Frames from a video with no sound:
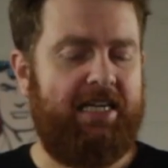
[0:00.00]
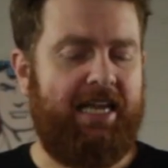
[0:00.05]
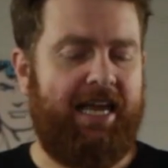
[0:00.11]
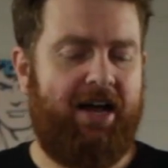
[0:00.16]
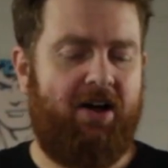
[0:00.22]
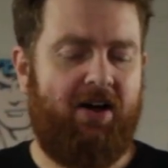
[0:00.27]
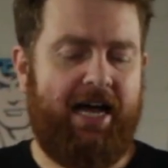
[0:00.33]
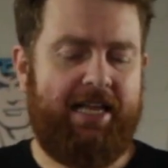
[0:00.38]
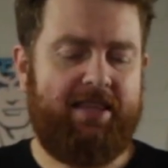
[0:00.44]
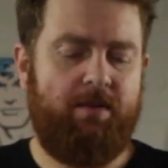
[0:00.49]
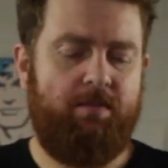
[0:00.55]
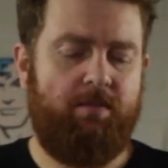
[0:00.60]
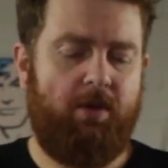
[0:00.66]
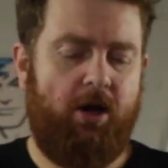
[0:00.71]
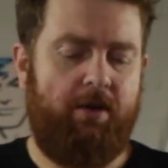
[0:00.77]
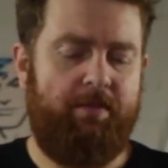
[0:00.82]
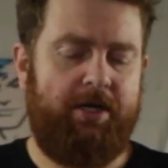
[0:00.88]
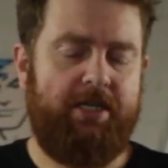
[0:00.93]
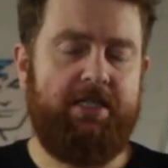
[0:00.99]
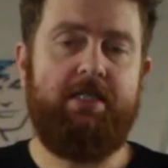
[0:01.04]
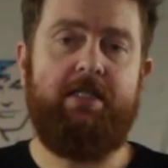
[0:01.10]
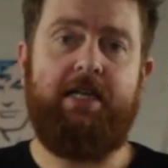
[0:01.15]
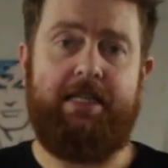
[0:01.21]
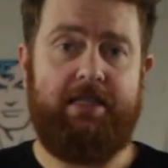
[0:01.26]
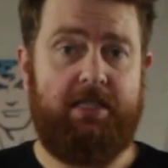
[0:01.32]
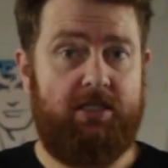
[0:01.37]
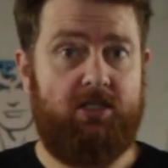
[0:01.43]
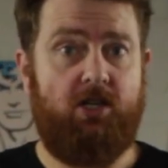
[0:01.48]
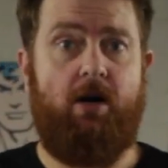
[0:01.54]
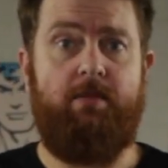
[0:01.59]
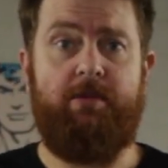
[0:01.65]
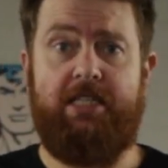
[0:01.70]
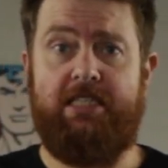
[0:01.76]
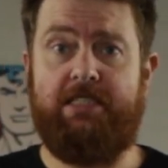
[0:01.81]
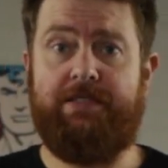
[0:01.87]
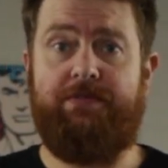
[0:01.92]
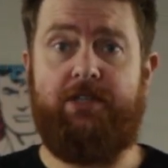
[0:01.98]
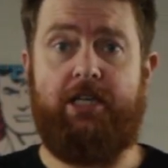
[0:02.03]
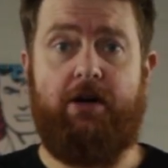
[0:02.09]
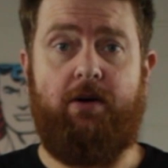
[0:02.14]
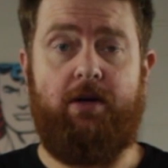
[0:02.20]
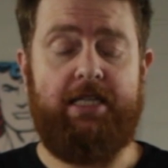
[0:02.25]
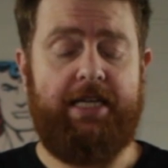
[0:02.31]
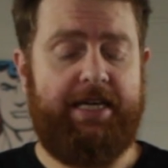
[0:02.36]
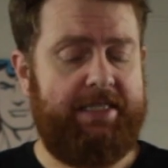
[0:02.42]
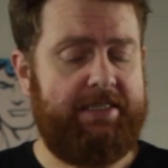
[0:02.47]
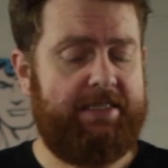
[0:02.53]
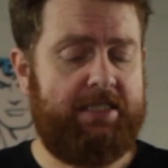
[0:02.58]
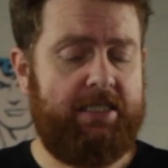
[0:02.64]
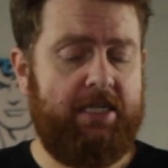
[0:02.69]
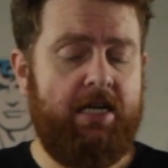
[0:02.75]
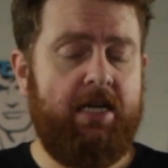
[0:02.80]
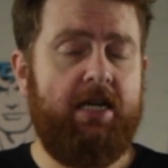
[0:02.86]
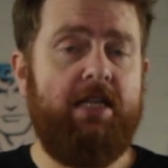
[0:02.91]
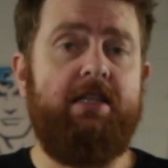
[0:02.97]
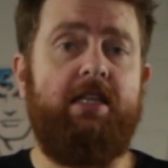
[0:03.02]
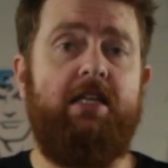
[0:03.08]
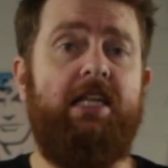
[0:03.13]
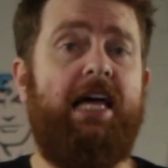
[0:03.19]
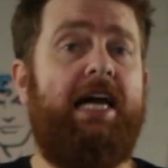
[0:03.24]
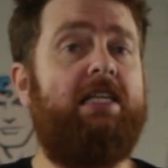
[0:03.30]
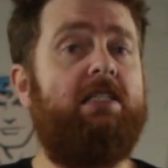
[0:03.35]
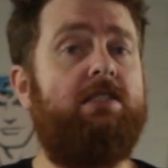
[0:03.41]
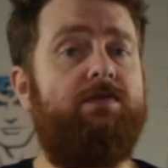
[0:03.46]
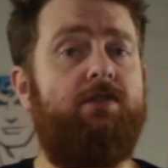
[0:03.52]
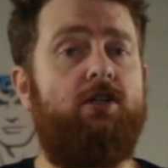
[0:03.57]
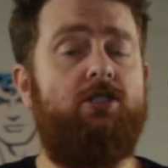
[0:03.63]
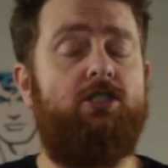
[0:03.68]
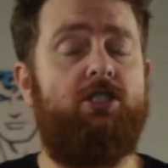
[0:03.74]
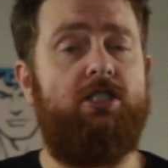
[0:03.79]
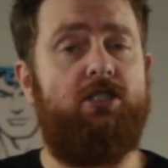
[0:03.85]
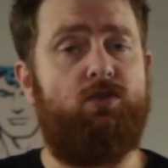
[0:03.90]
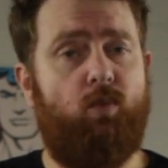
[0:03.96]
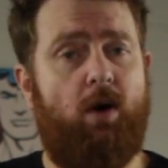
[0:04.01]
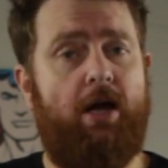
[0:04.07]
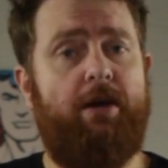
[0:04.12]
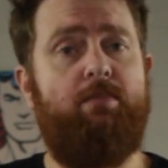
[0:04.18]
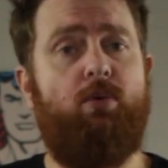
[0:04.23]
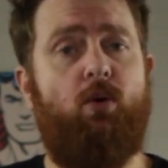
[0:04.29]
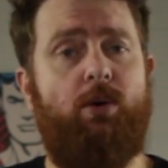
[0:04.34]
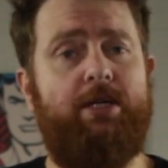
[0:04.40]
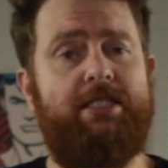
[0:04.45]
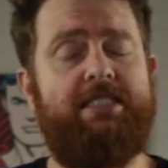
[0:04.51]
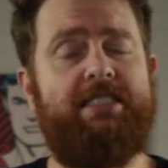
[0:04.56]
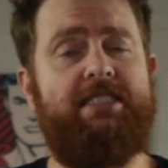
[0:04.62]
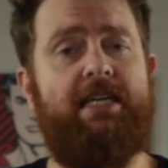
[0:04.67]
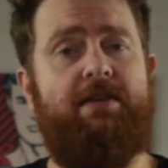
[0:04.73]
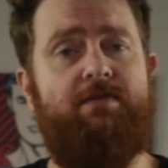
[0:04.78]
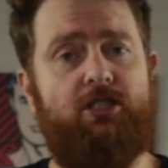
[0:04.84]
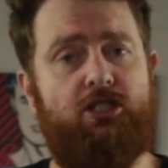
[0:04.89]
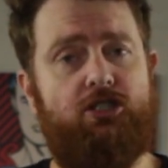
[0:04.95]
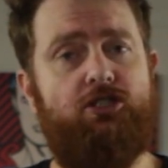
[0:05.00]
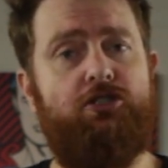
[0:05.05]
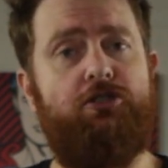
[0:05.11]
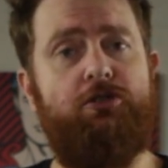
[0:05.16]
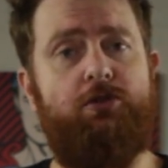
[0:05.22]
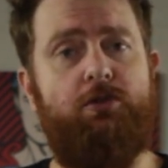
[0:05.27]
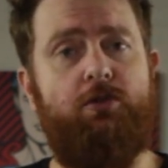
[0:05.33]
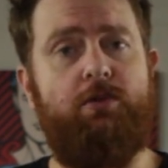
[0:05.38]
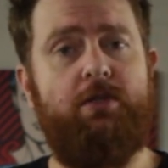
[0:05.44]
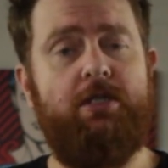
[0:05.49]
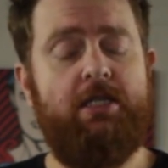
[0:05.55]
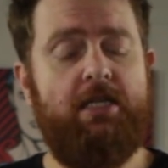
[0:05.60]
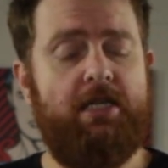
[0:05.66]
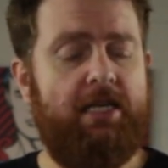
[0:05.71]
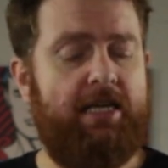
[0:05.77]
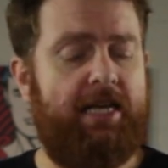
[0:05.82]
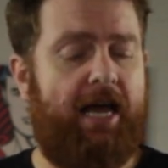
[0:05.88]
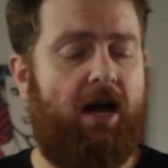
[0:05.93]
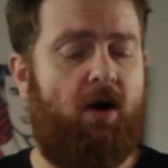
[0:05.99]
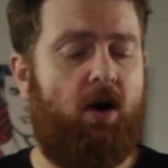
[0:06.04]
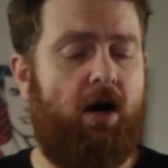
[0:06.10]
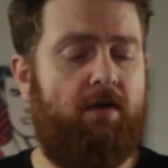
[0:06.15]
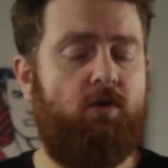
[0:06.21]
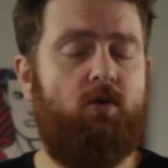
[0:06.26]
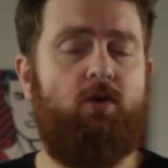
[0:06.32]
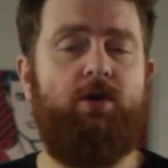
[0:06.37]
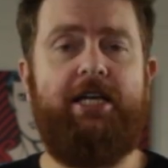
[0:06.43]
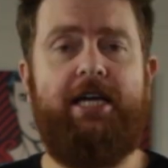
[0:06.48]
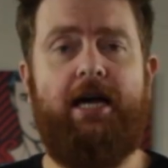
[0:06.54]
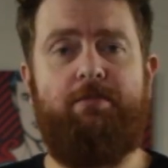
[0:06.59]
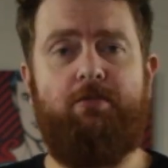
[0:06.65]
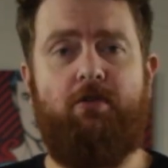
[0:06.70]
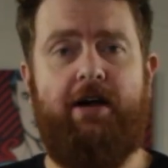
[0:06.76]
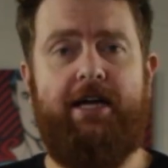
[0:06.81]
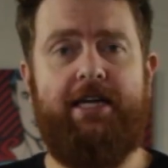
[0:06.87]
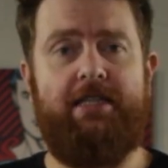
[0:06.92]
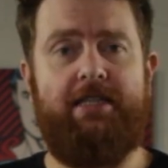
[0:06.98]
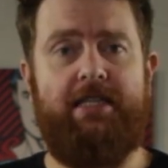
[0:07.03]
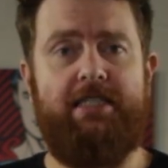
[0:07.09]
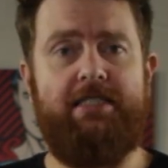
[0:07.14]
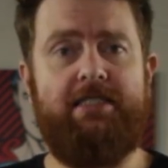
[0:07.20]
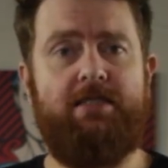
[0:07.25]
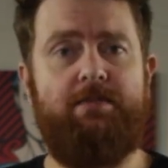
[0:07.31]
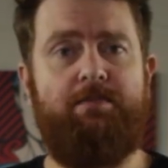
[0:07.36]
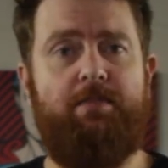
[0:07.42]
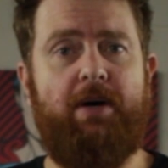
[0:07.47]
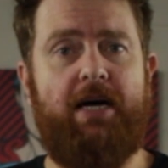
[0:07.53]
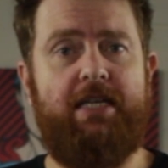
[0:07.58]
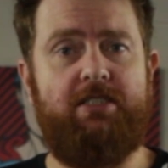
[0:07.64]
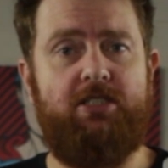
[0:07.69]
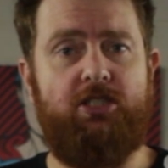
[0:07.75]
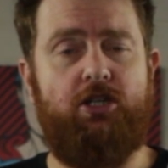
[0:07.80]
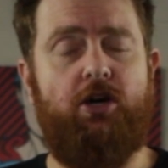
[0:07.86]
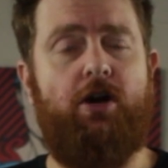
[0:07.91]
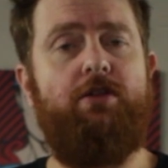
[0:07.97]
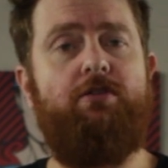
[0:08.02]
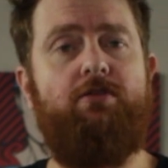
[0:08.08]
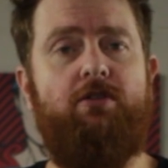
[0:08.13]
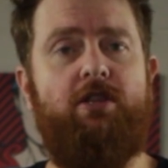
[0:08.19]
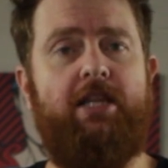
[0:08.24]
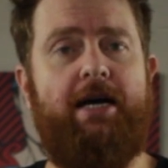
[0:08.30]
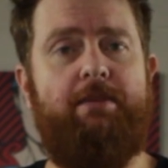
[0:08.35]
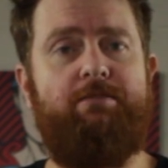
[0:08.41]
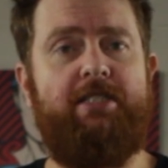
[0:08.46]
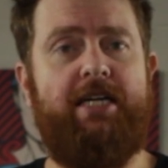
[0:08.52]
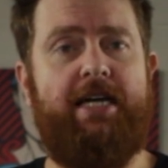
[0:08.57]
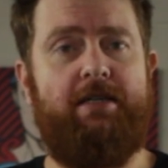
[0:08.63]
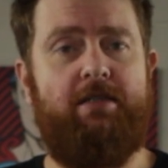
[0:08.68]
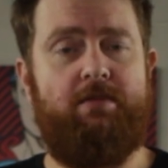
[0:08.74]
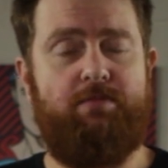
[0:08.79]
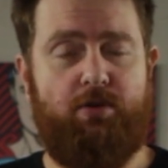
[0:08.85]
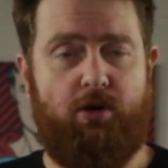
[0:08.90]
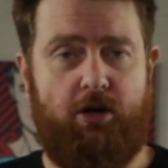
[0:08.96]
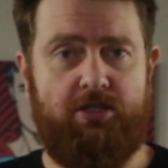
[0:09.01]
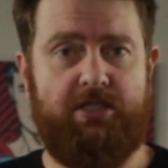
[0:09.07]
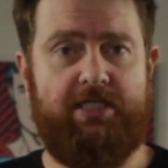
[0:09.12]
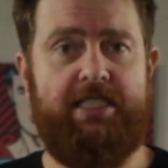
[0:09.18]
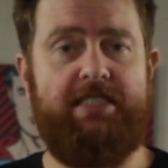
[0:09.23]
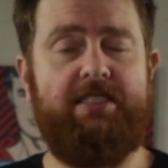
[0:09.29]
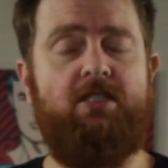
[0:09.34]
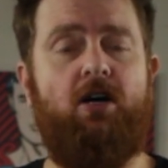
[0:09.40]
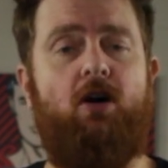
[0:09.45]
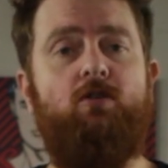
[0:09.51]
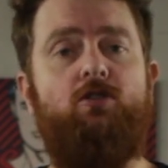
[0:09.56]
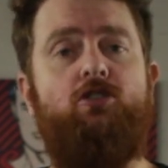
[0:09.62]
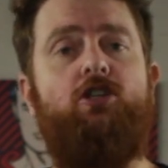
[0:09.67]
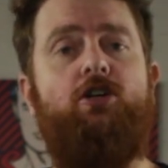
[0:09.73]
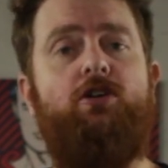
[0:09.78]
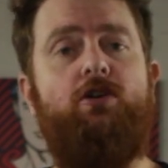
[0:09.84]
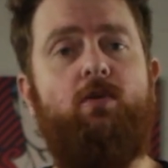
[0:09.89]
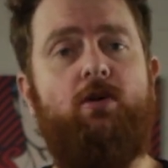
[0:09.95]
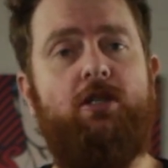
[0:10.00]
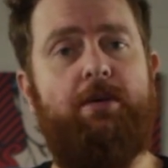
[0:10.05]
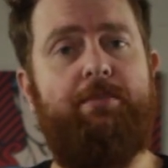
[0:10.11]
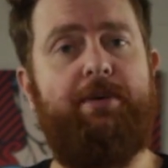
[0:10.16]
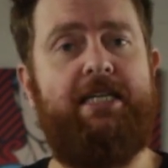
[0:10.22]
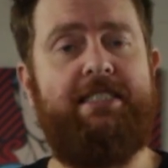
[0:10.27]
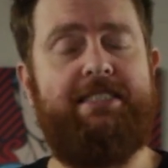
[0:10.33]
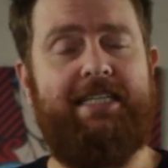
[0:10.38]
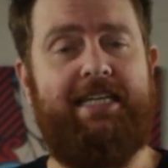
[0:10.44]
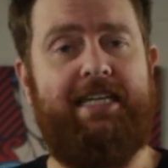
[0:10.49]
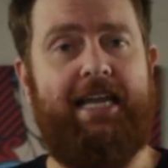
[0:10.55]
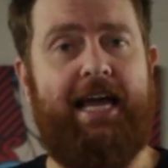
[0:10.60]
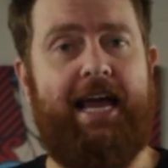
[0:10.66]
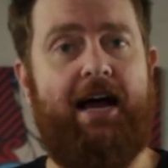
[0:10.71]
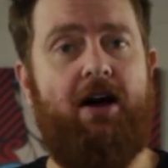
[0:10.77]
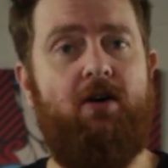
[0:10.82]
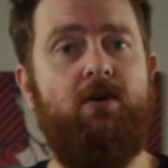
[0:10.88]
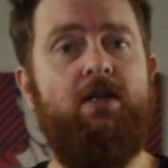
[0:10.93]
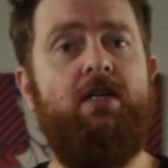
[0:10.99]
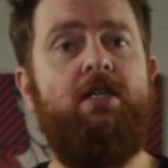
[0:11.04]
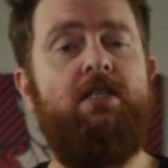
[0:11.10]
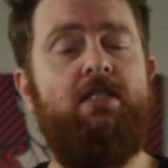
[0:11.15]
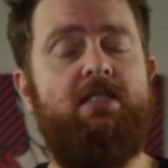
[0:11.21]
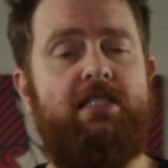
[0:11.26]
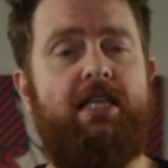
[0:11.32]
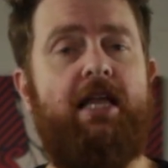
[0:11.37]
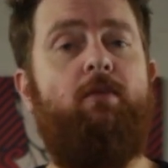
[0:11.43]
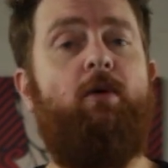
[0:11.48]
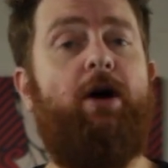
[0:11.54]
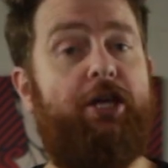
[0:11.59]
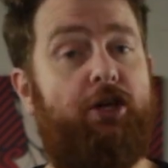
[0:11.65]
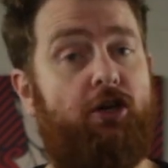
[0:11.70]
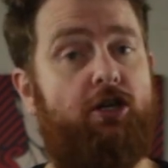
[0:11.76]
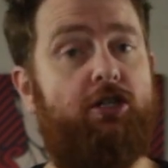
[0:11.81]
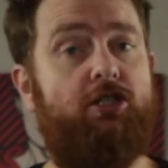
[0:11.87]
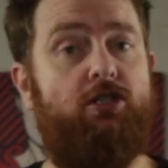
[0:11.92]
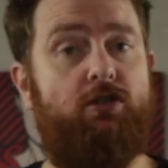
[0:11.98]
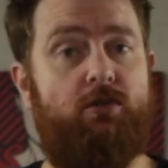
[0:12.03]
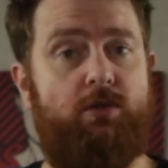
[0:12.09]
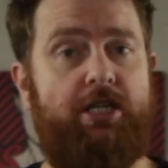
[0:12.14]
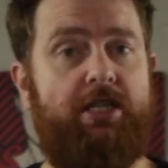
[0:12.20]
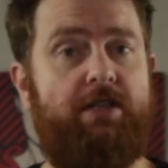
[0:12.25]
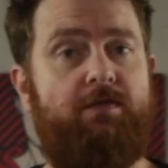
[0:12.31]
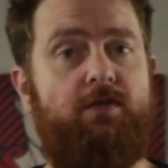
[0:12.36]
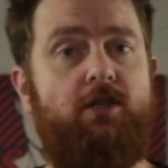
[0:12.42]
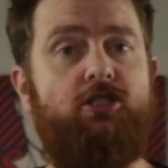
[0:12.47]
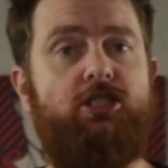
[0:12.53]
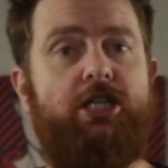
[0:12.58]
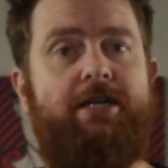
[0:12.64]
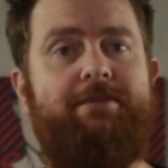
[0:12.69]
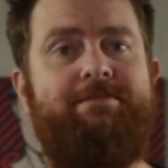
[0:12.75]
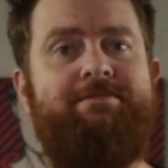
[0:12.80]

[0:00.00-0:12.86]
Now at the moment, at the time of this video at least, the latest version is 1.72. Now I've already upgraded this, but to go through the update process, I'll show you on the PC now, so that way you can do it in the future.